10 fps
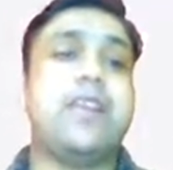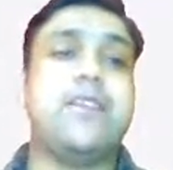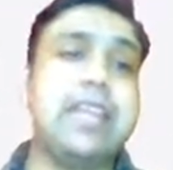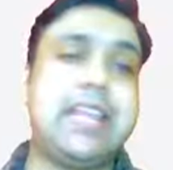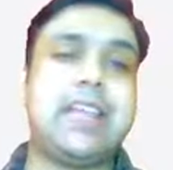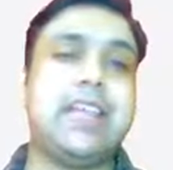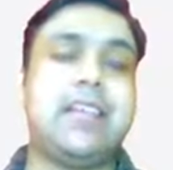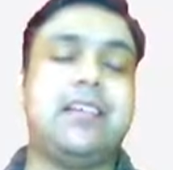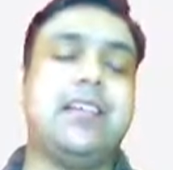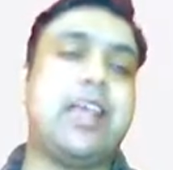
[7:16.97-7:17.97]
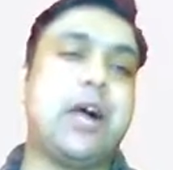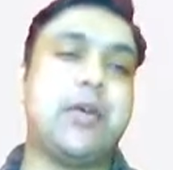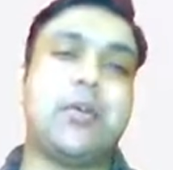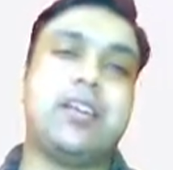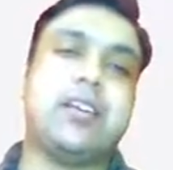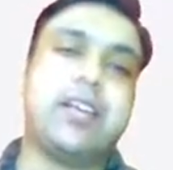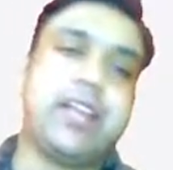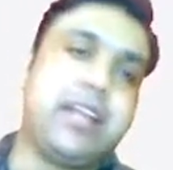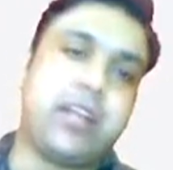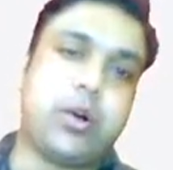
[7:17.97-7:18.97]
very clearly how you can
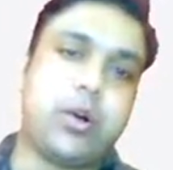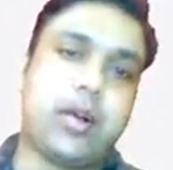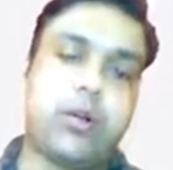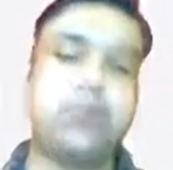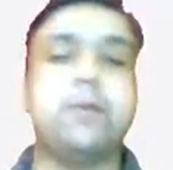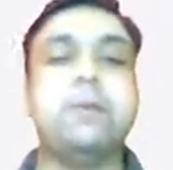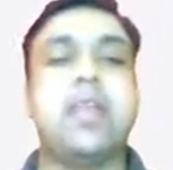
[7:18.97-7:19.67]
create your account